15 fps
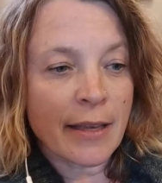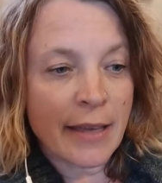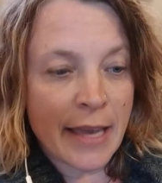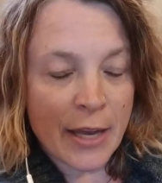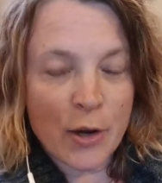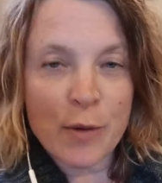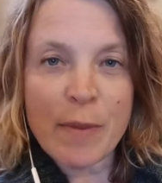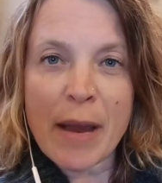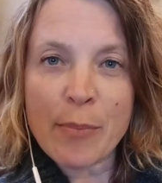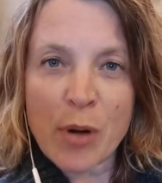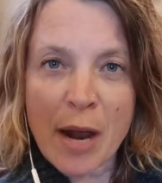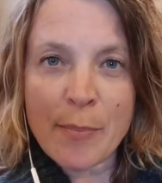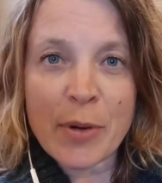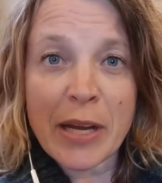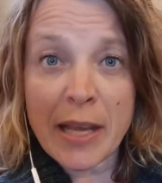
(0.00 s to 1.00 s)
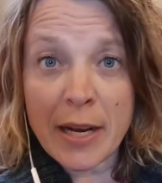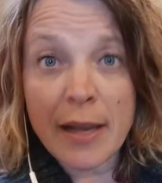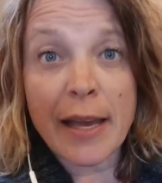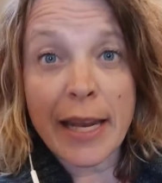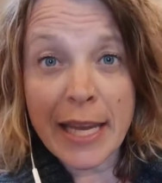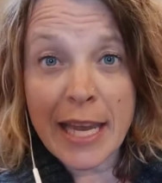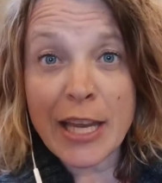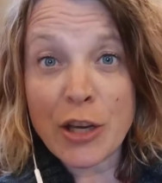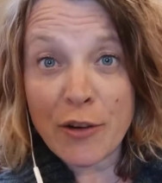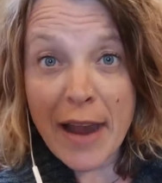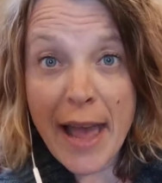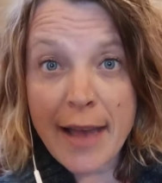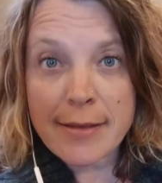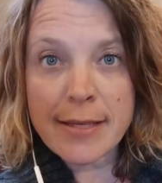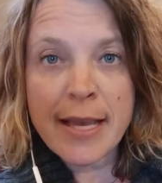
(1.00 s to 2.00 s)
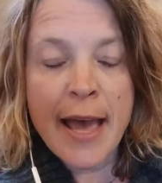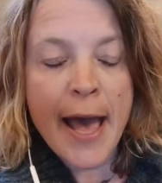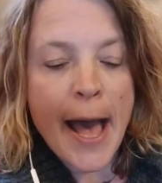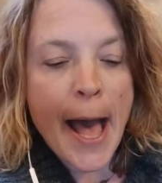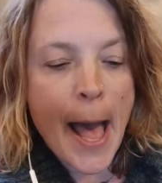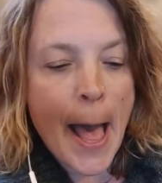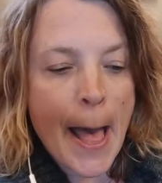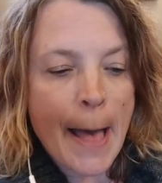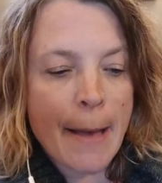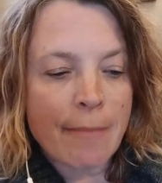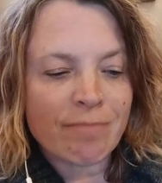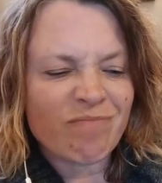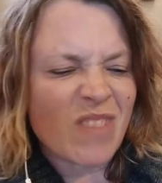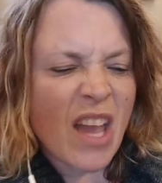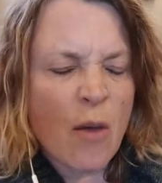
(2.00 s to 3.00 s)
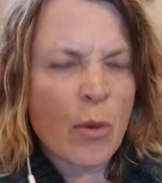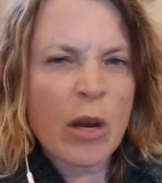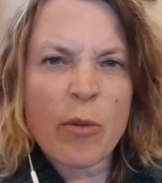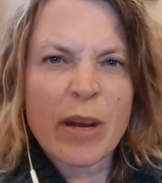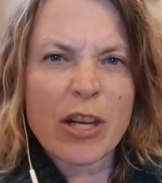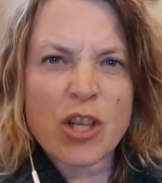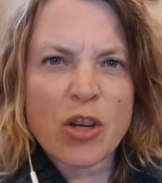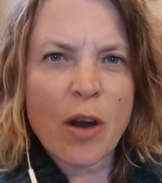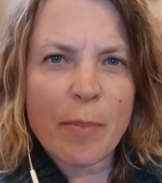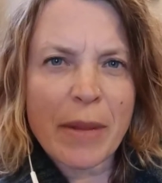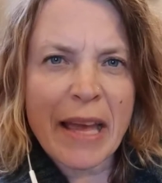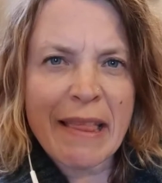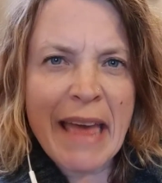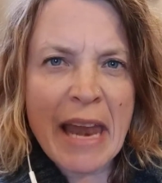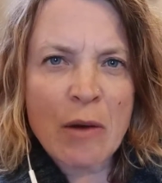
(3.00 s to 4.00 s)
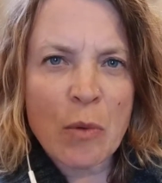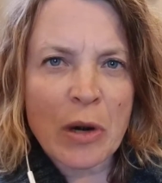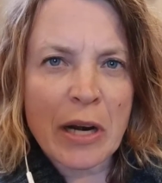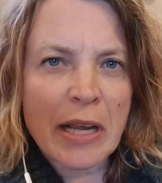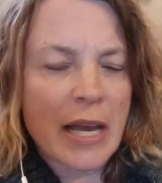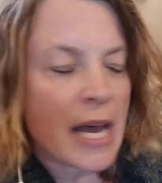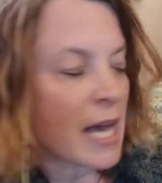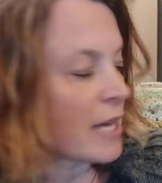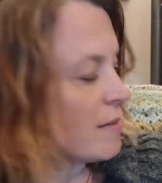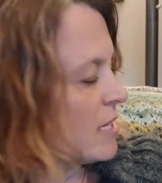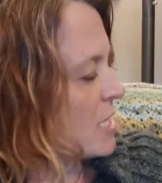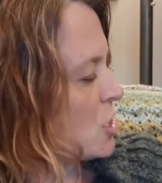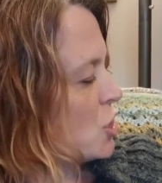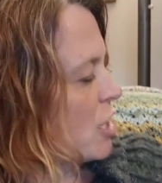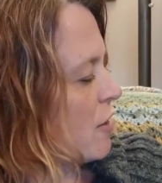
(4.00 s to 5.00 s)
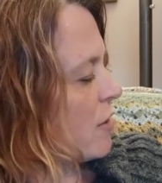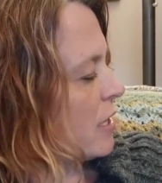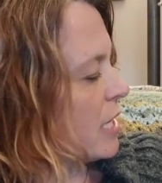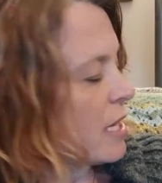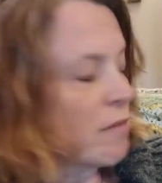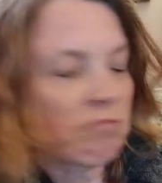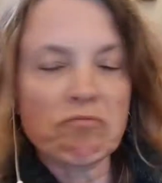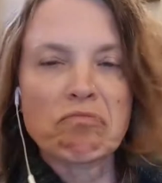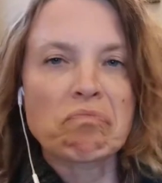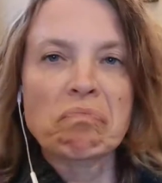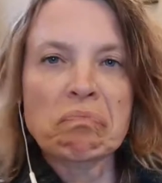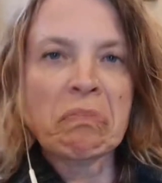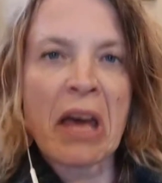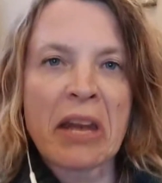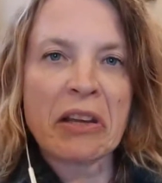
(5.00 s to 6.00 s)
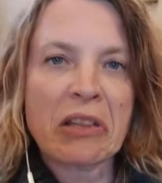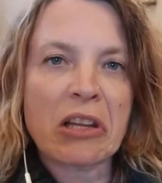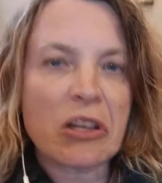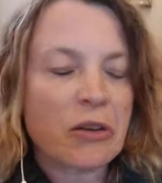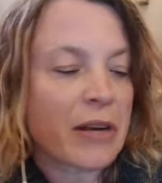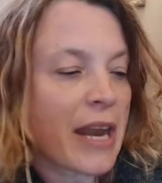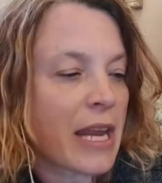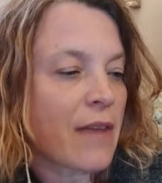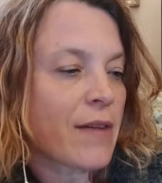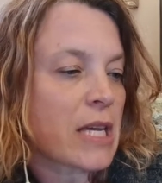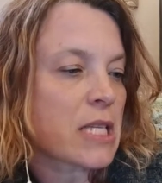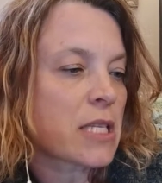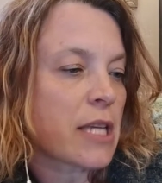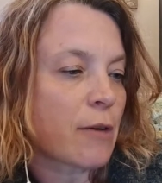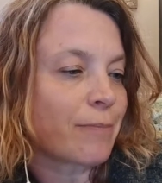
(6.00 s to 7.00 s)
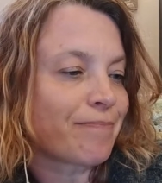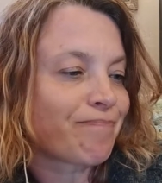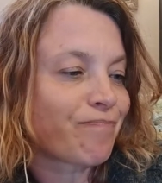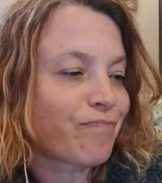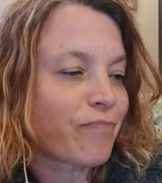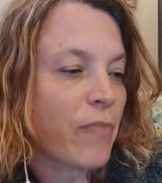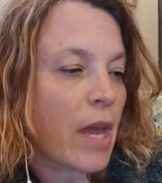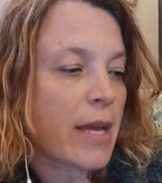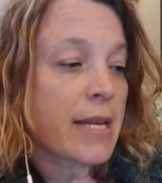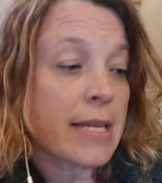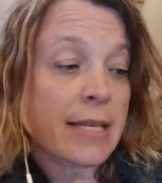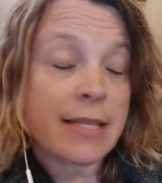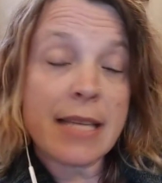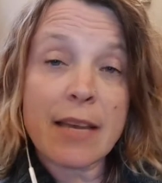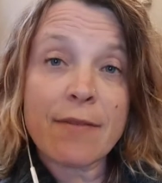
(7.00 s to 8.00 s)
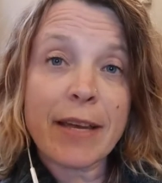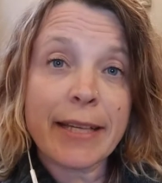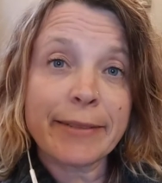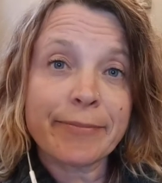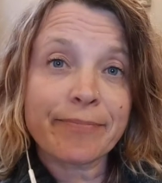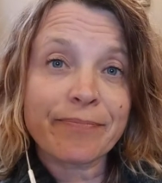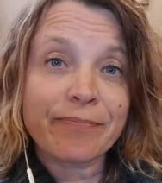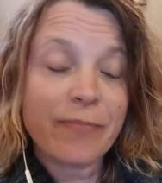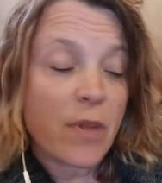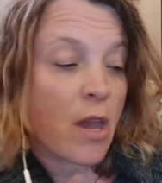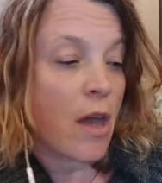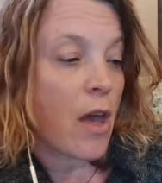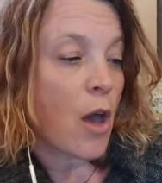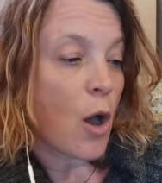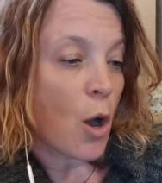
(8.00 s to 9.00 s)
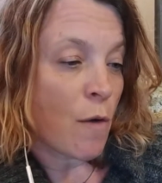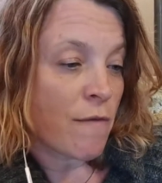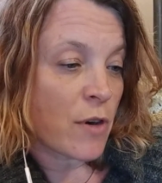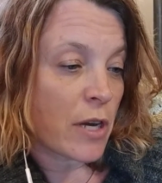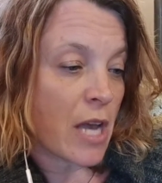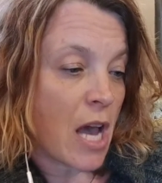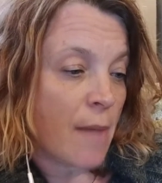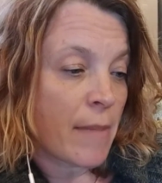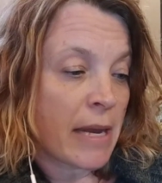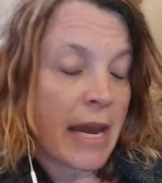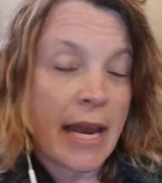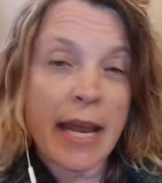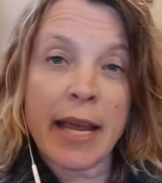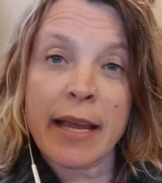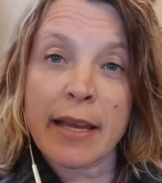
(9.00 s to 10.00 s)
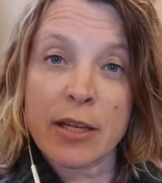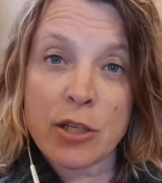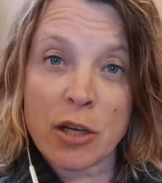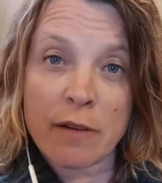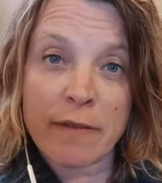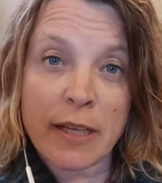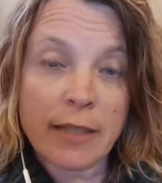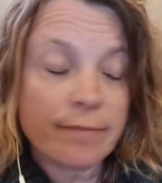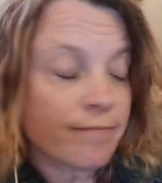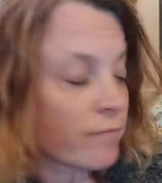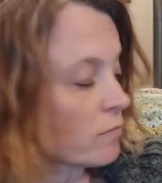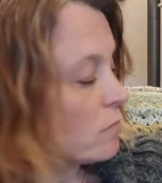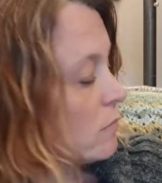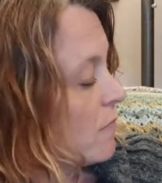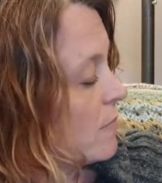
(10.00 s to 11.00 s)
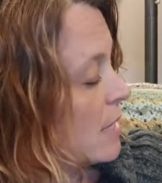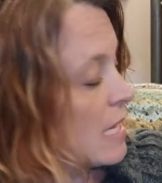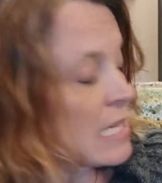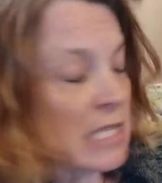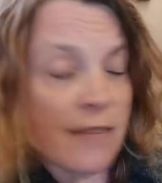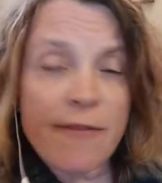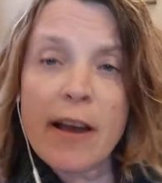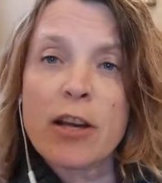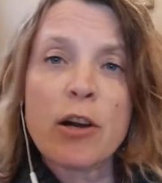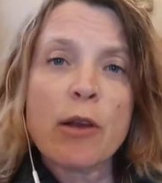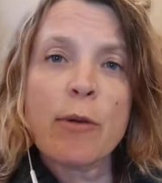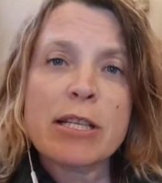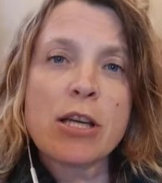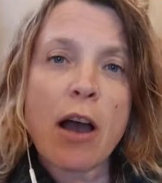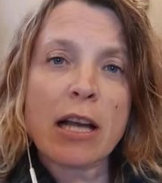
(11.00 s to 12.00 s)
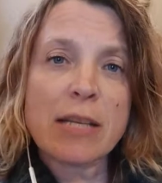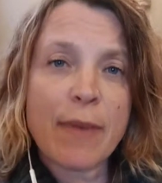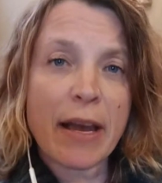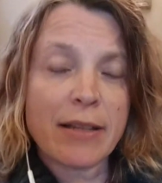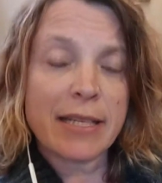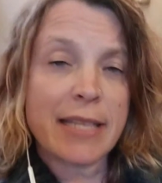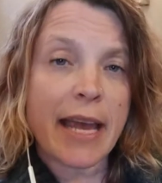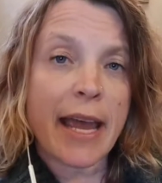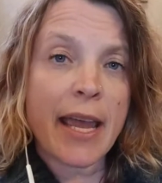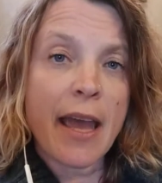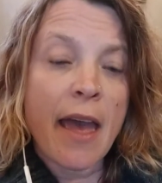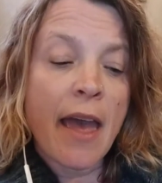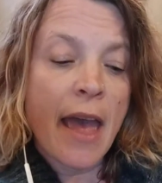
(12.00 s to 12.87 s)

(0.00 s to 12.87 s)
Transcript: get on my property and I'm going to kick your ass. And we don't want to show up like that at work. It's generally not a good look on any of us. So deceiving, over accommodating, and turfing is the fuckery we talked about today.